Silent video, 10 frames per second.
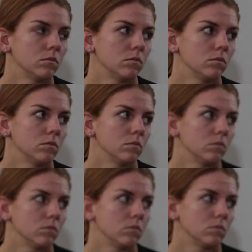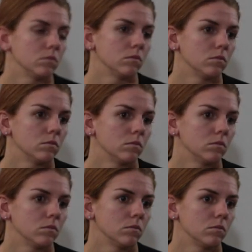
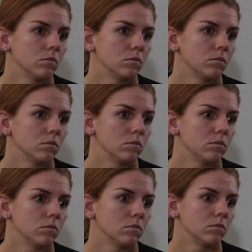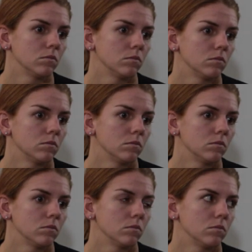
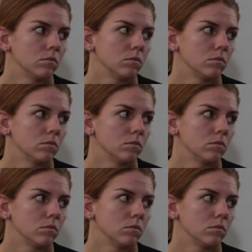[no speech]